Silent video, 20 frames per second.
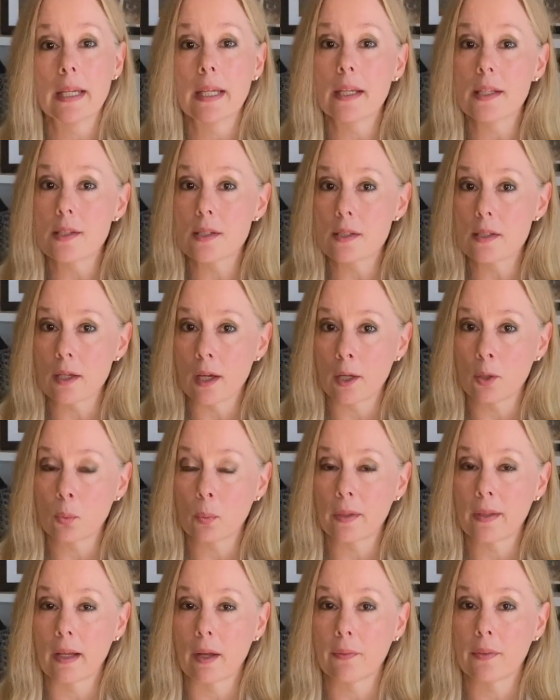It's done
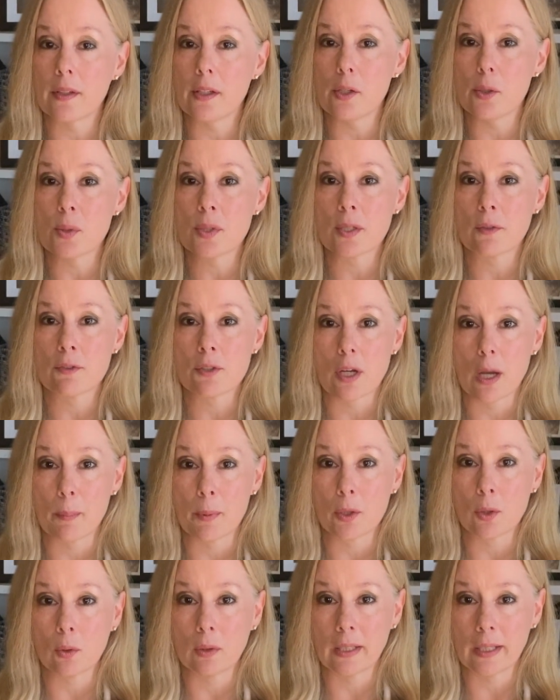without the use of
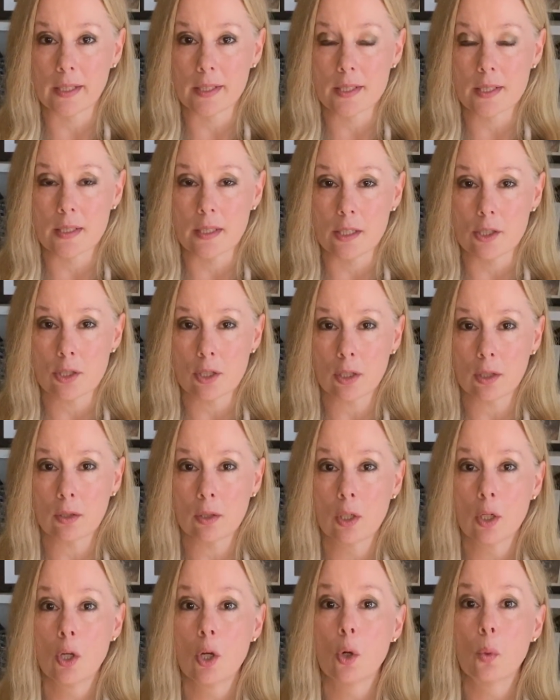topical anesthesia,
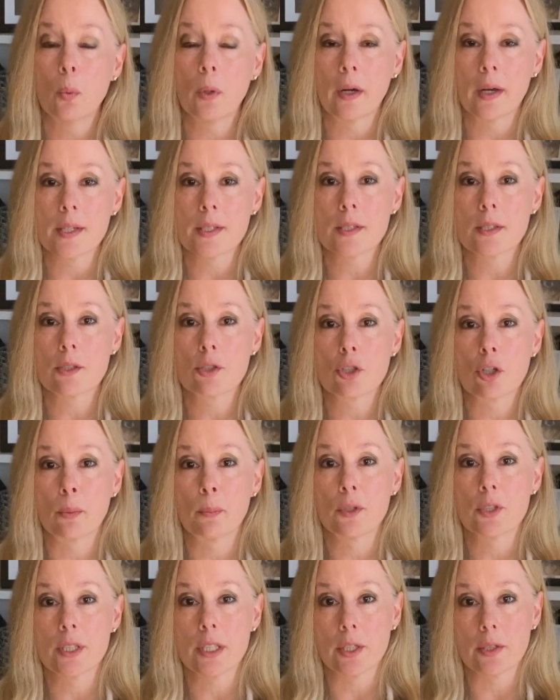whereas the
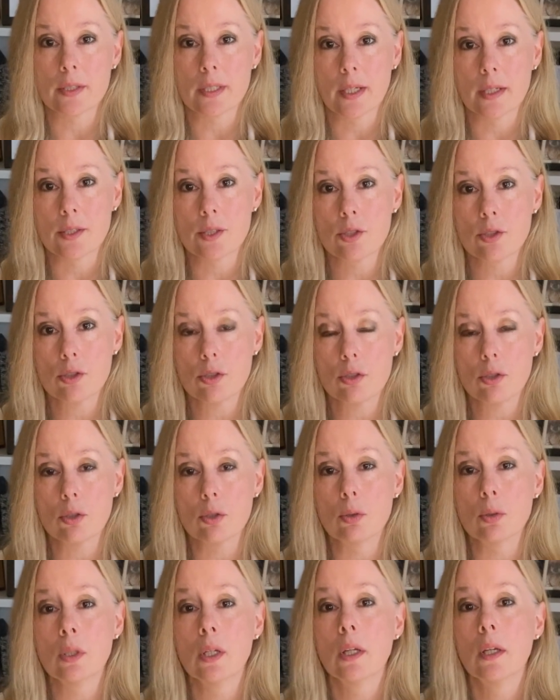Schirmer tear test
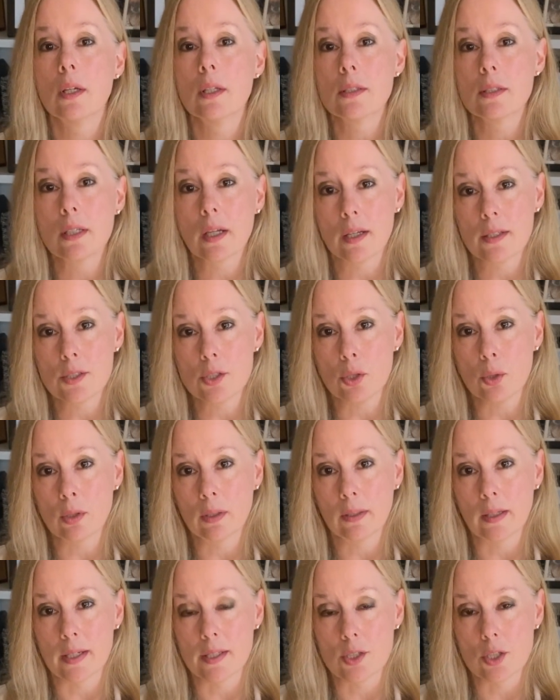2 does
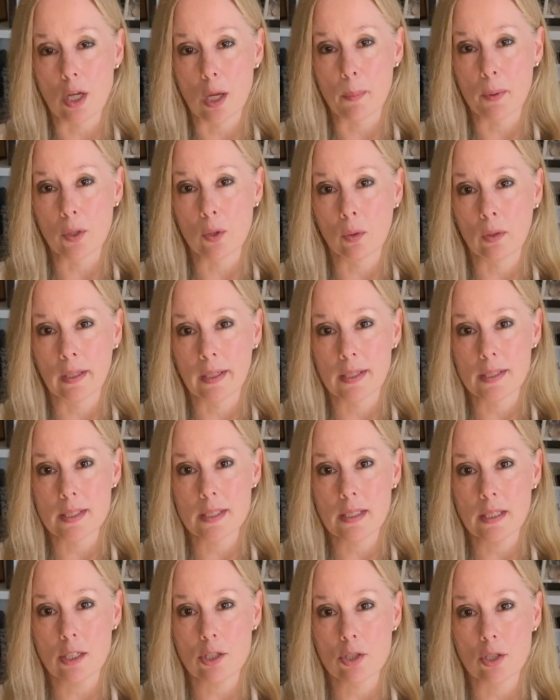utilize topical
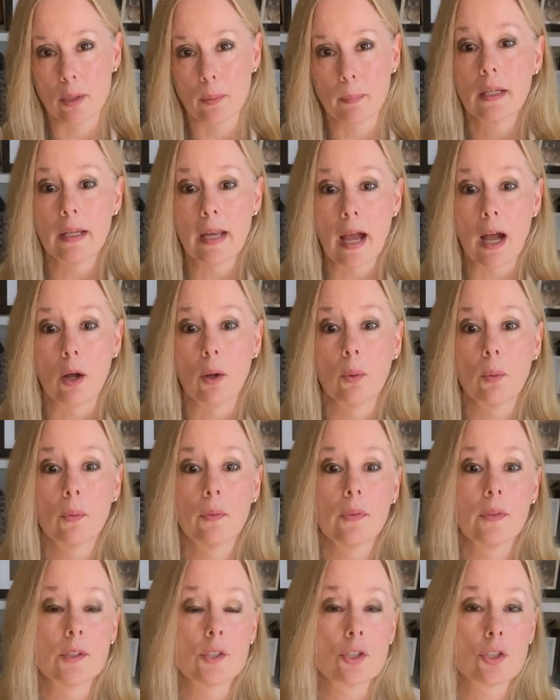anesthesia. Now,
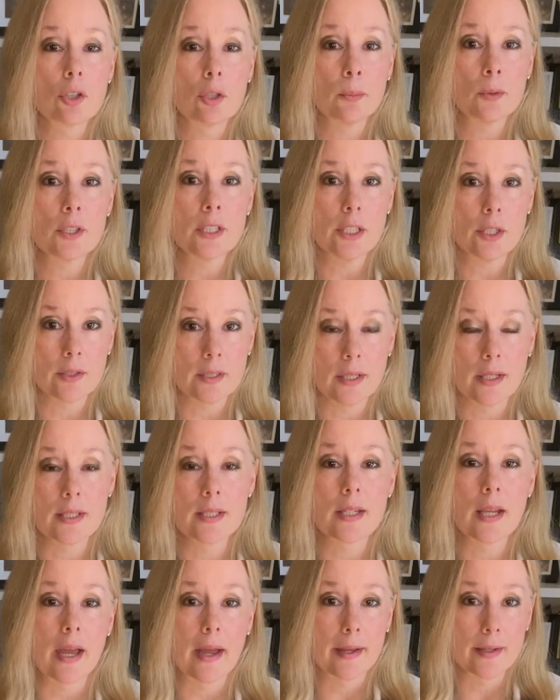the Schirmer tear
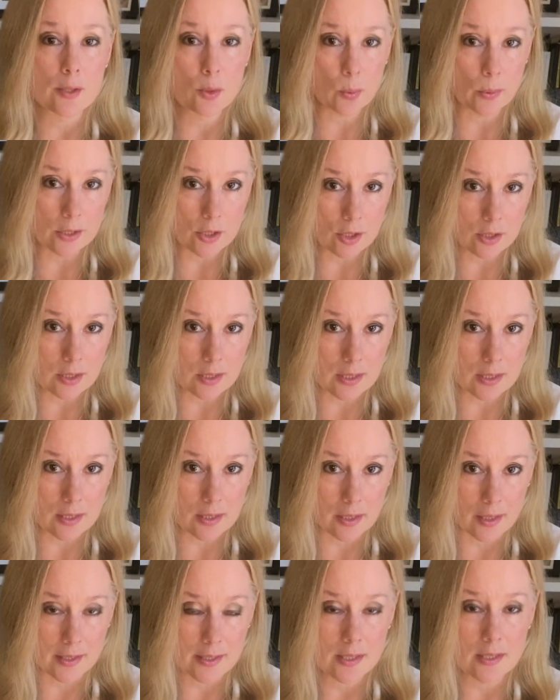test, as we just
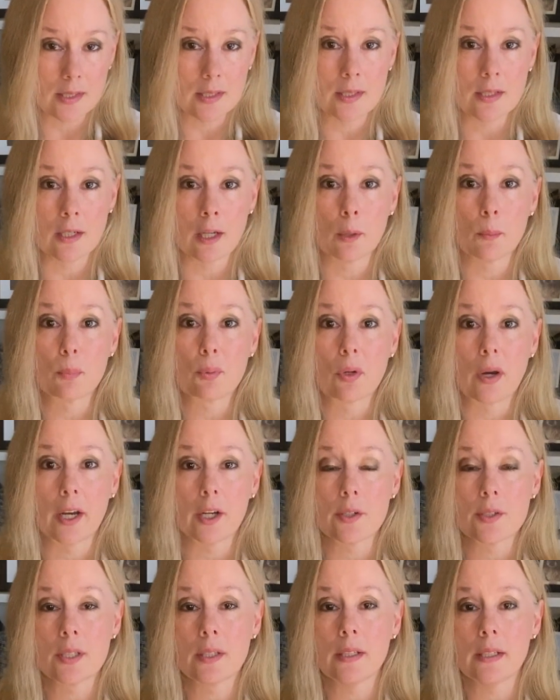discussed, is done
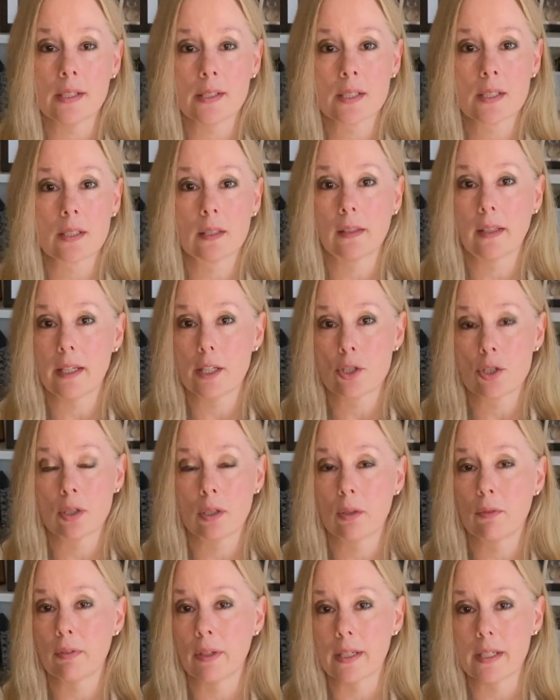prior to the
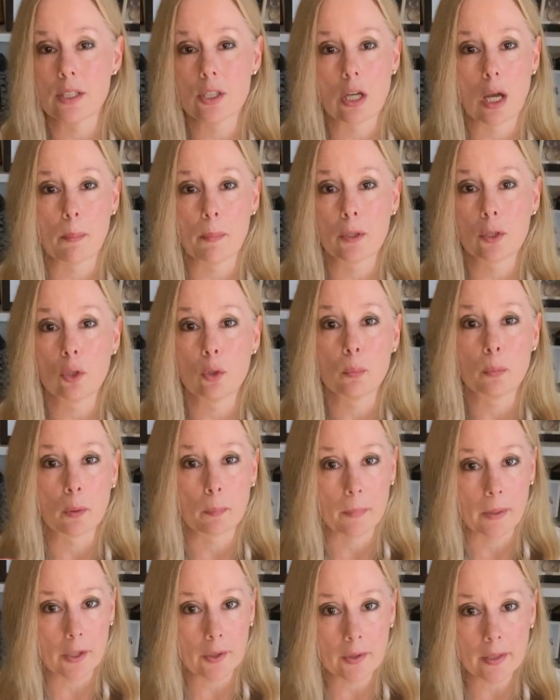installation of any topical
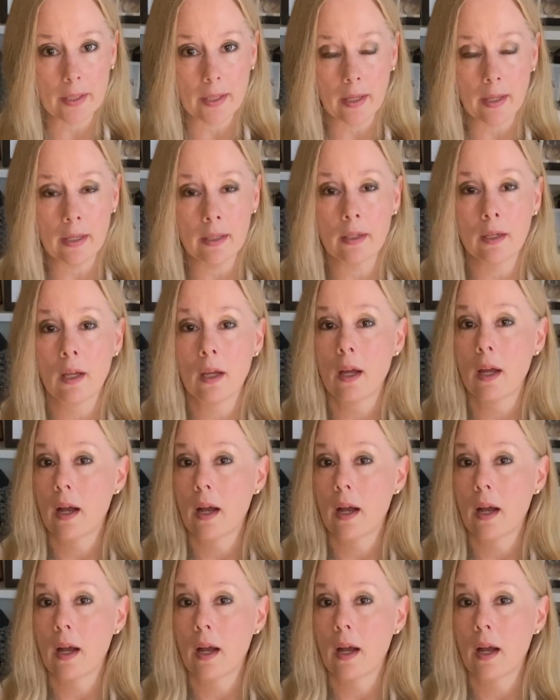proparacaine,